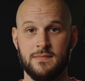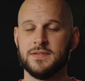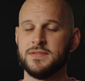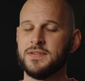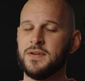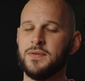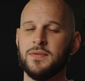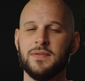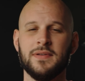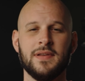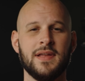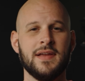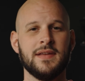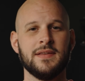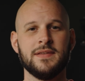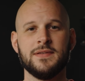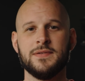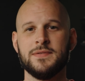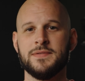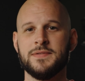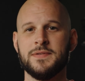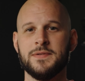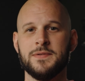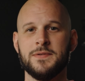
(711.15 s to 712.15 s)
Don't let
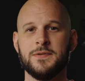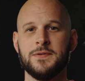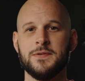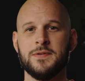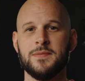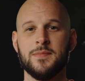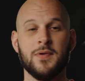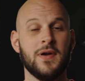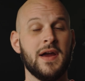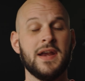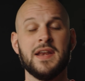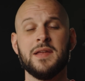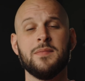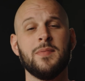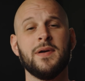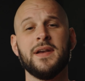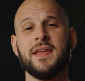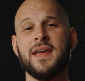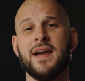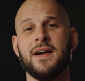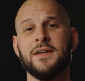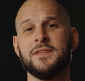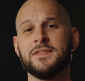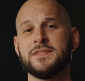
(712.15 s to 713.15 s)
YouTube or
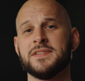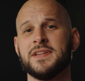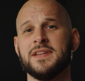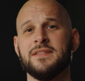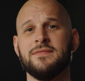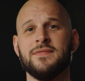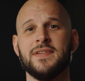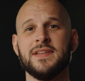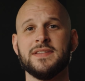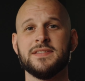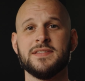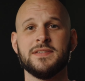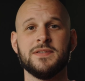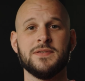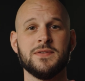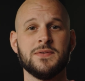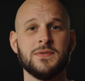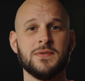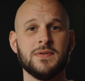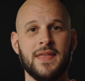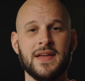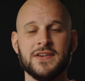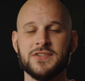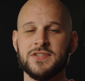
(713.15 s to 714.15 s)
anybody else convince
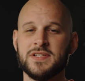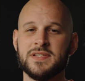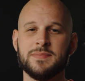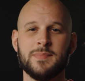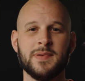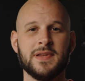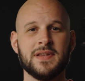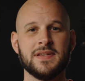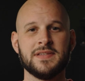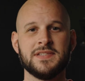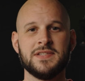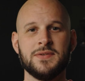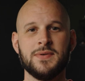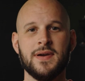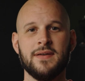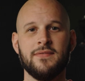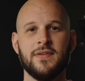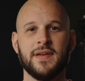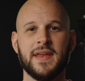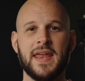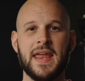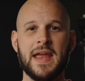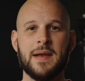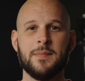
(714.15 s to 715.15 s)
you that just because you have
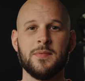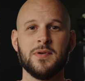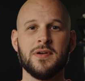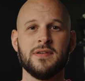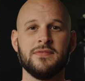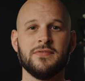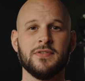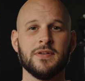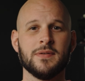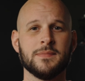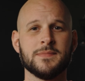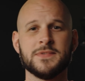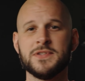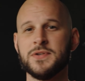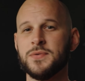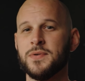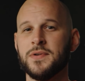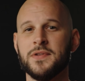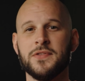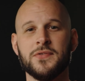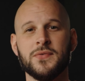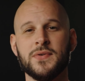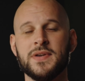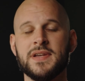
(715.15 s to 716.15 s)
a camera from 2
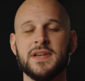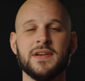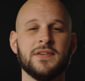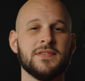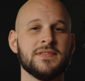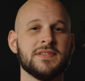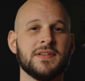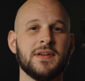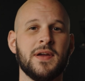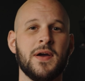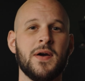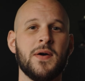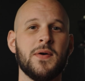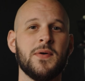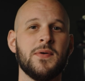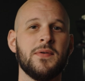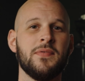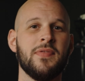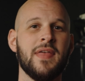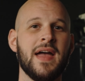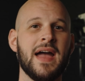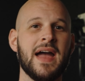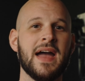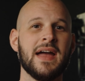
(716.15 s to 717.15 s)
or 3 years ago
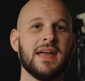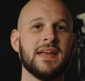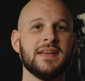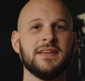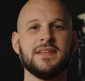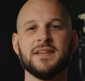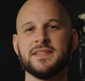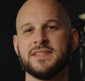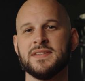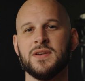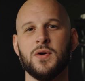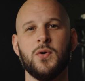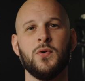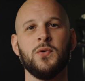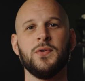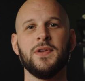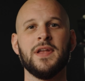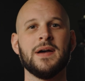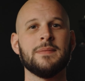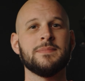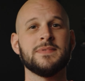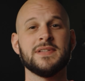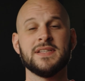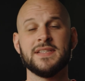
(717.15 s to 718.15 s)
that it doesn't hold
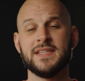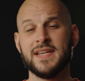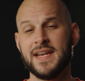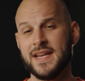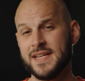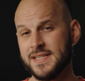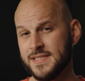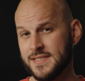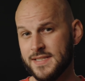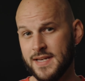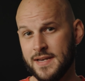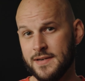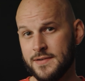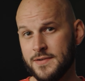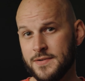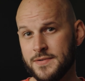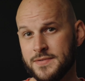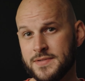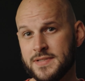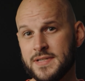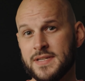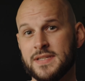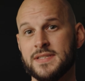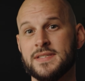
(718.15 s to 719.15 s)
up to today's
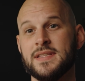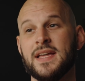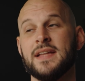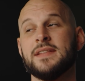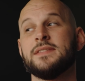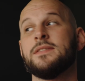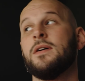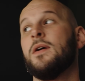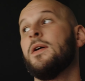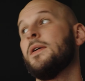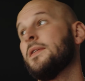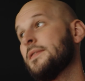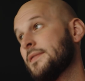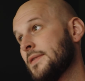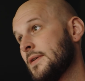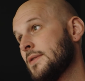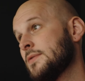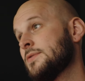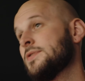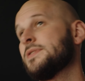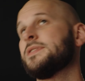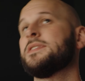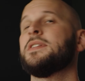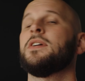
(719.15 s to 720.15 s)
standards, because that's
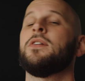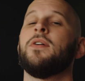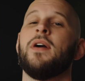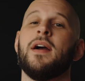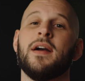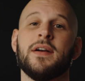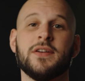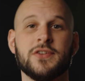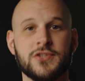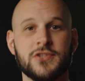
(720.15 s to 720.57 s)
also just a crock of